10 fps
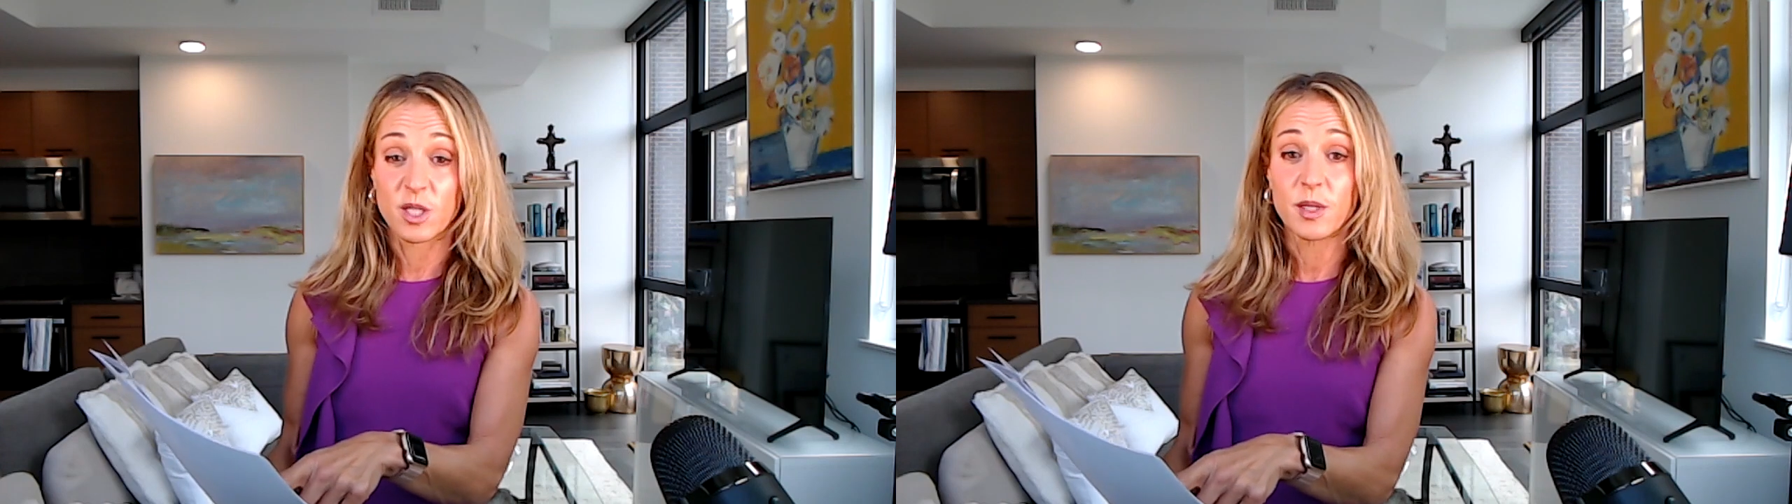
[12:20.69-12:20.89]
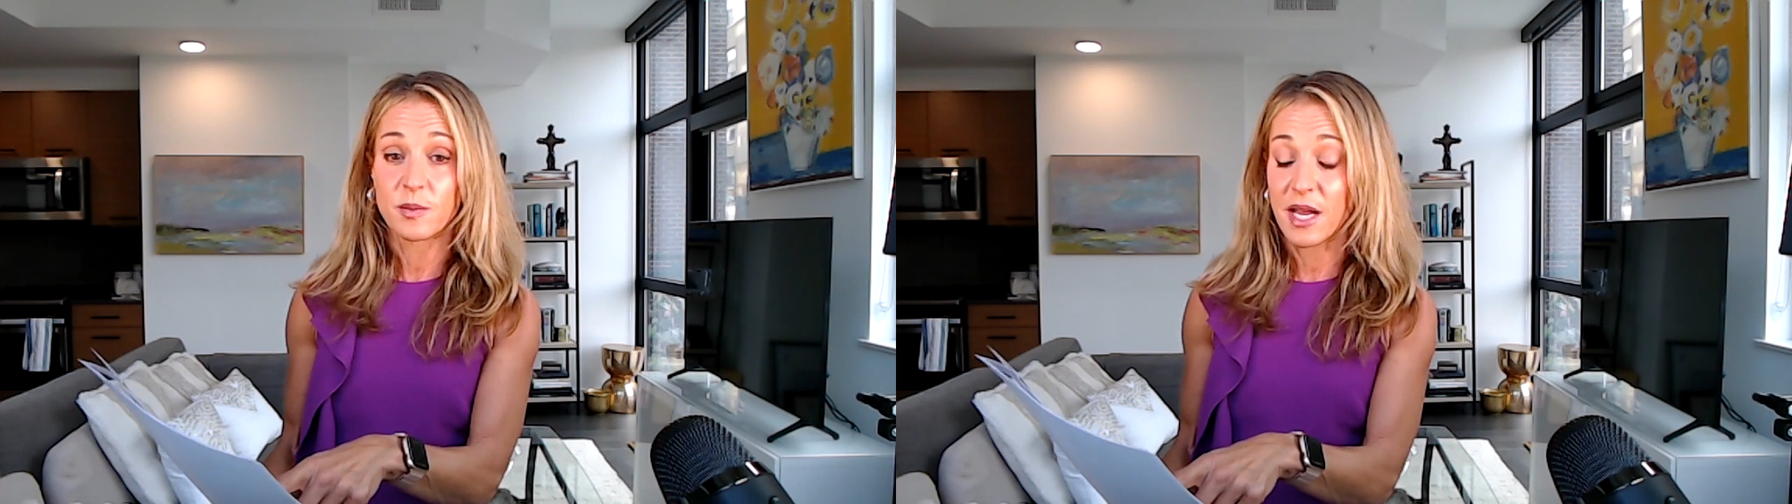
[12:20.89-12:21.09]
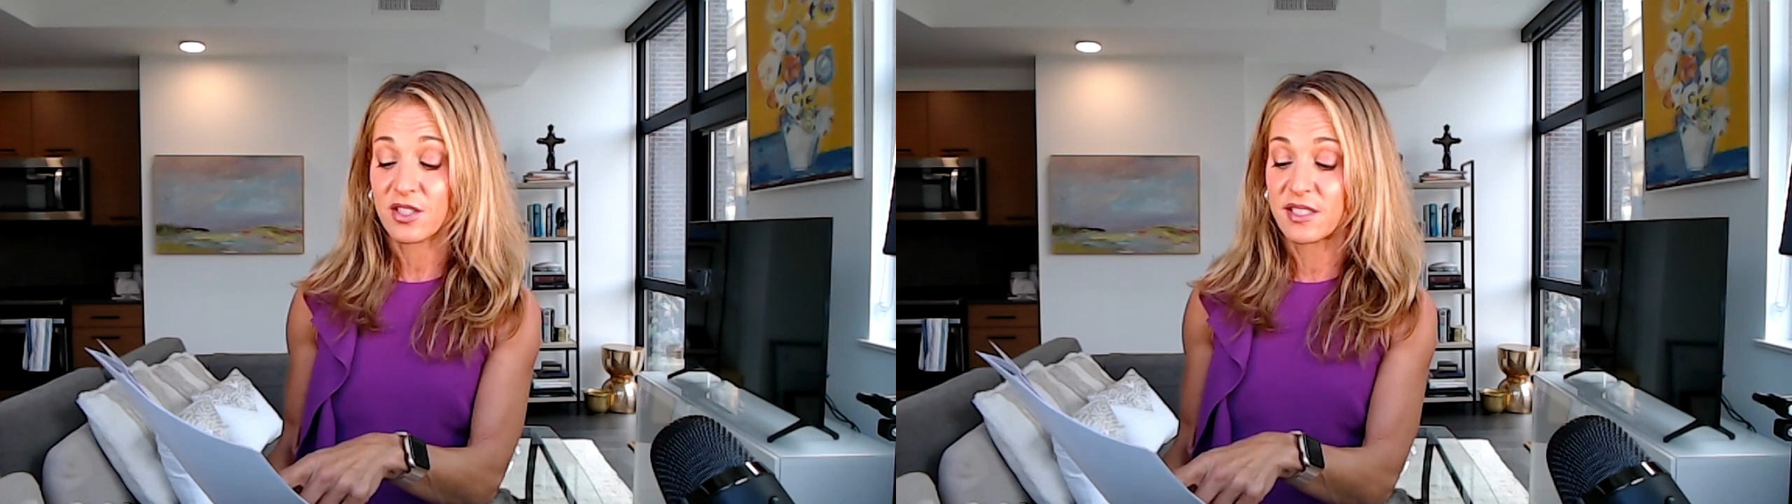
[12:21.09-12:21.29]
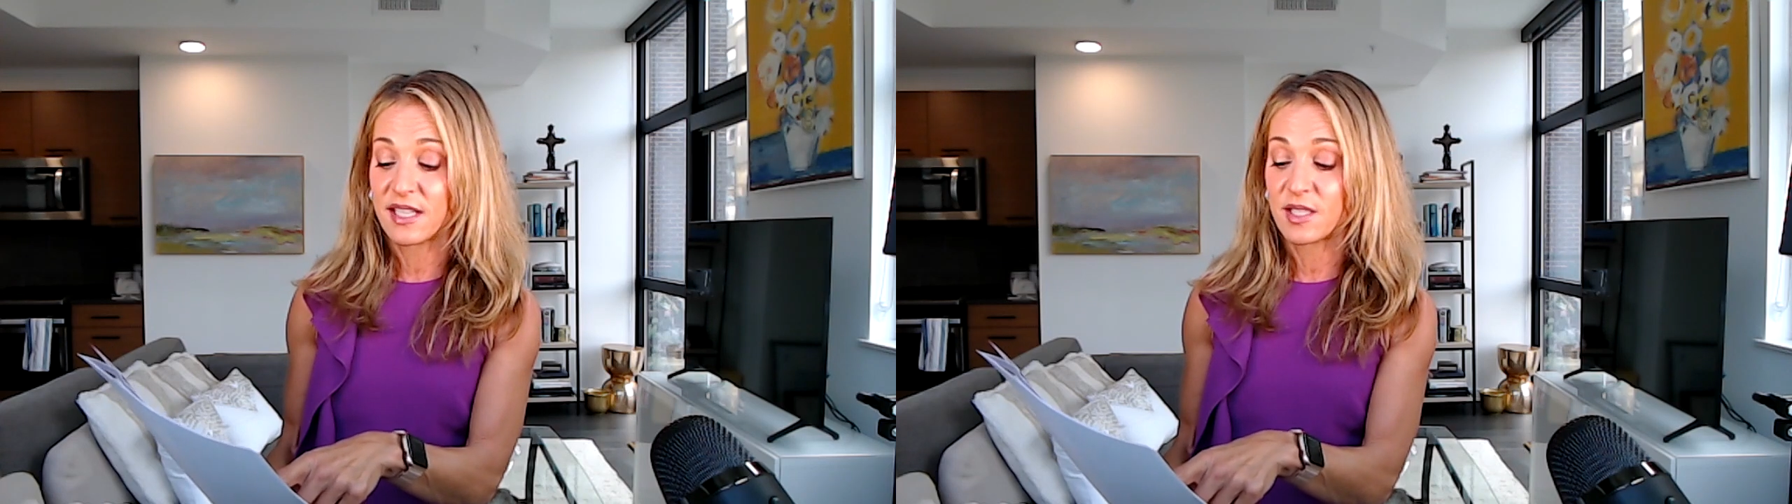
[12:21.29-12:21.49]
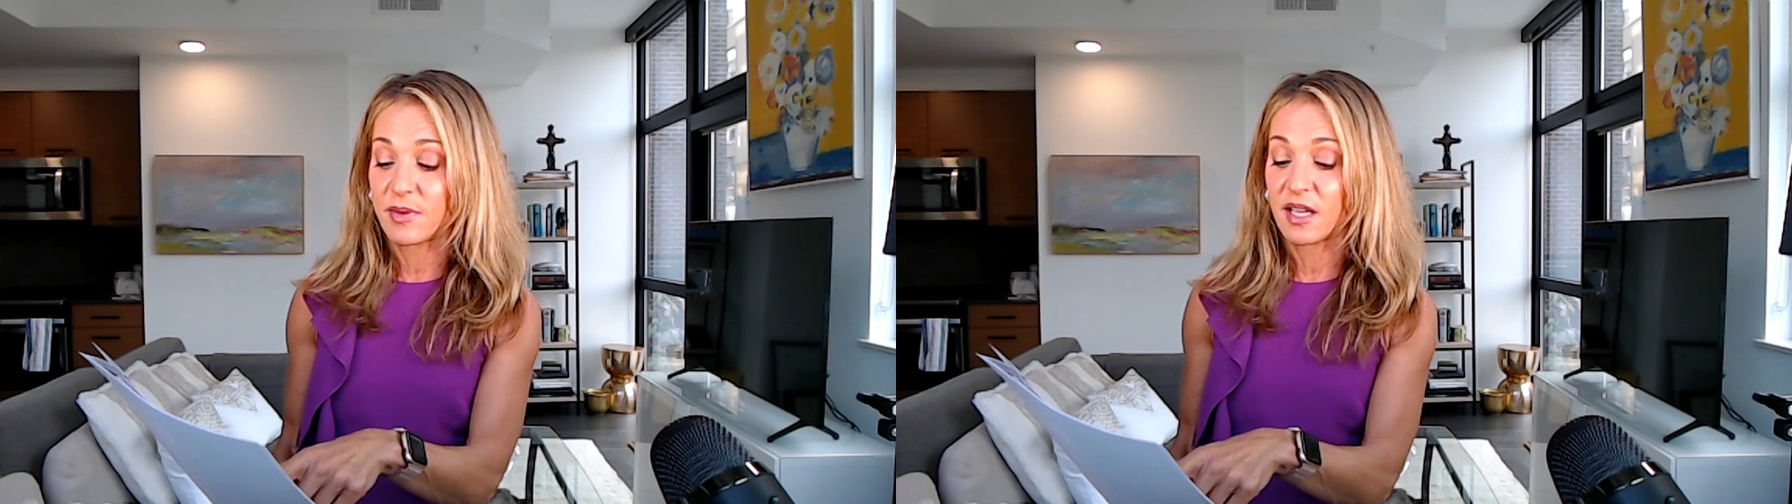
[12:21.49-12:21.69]
spokesman actually
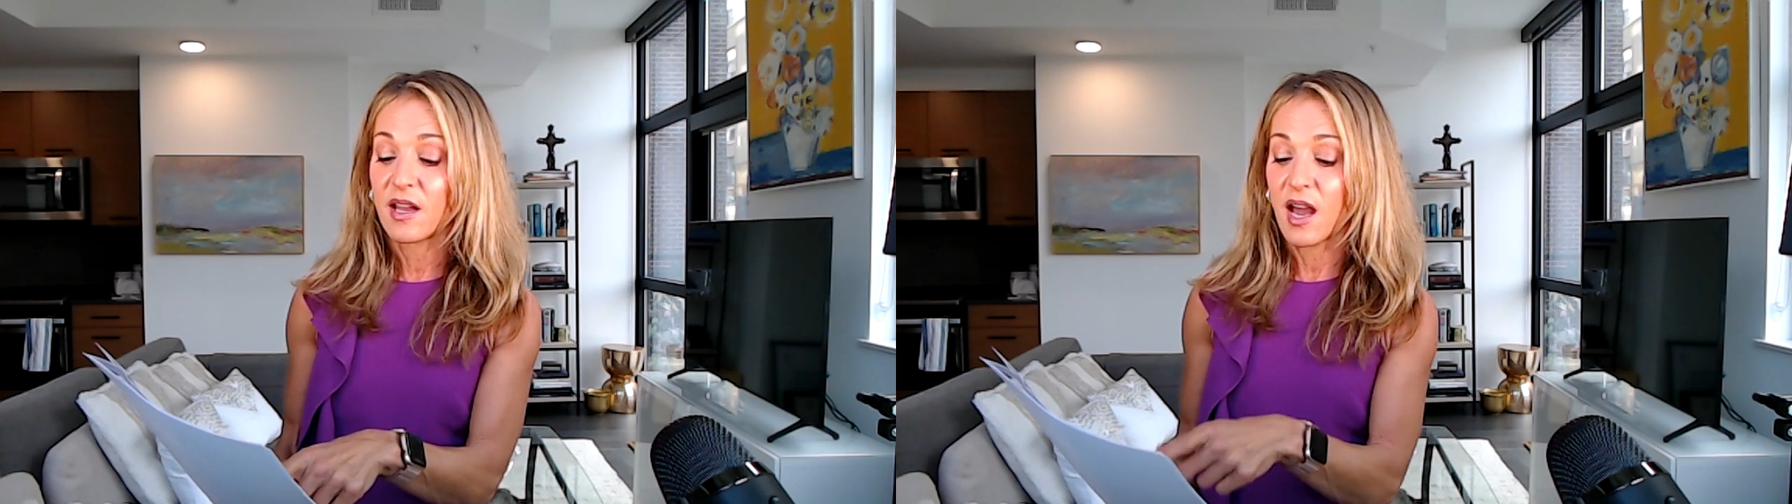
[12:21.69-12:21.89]
said to me,